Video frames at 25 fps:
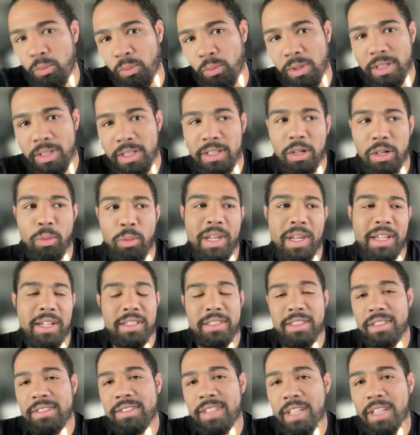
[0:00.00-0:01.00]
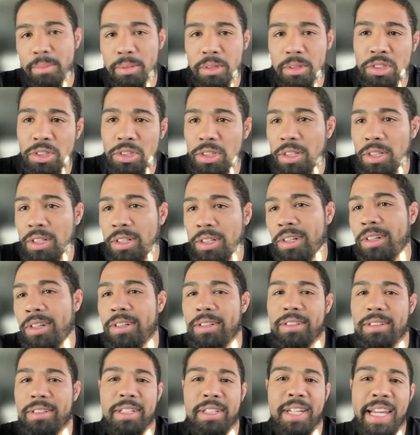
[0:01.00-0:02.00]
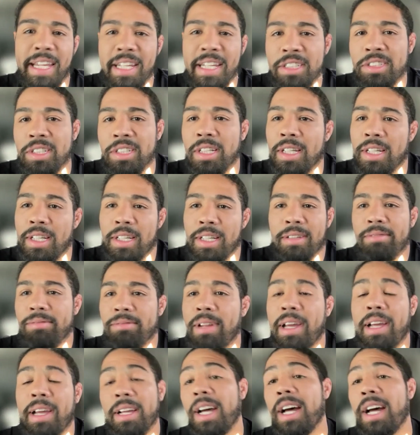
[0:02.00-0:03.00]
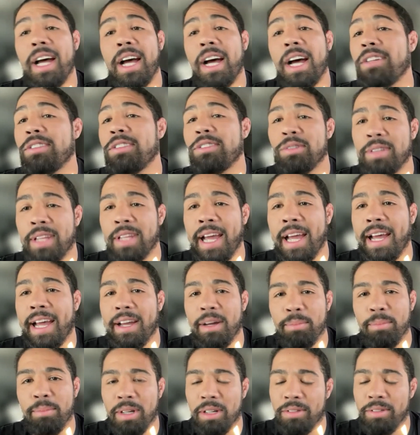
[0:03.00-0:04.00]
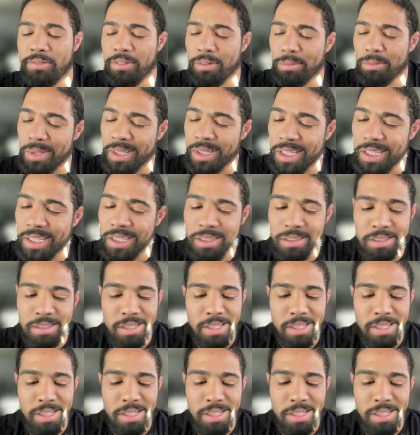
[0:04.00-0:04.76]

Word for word: you know, wait on the temperature and gauge it, and I'll do that. But for me,